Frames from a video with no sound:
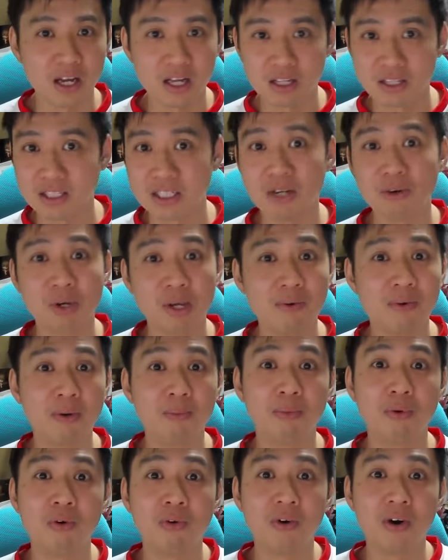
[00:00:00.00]
silky with the
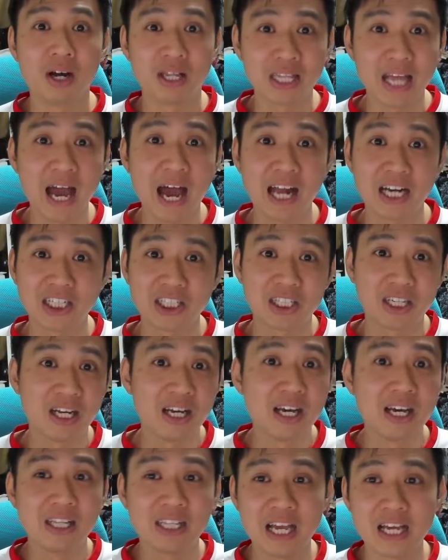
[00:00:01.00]
ball, attached,
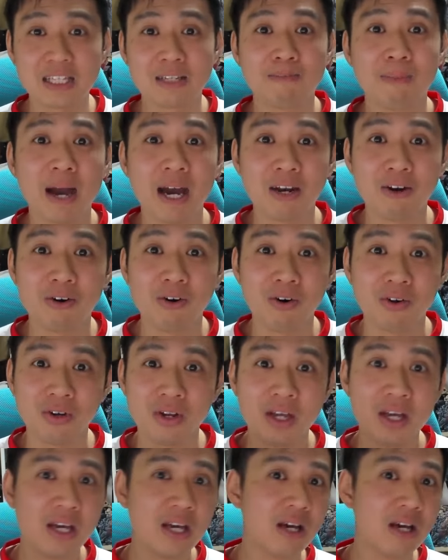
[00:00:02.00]
takes the man on,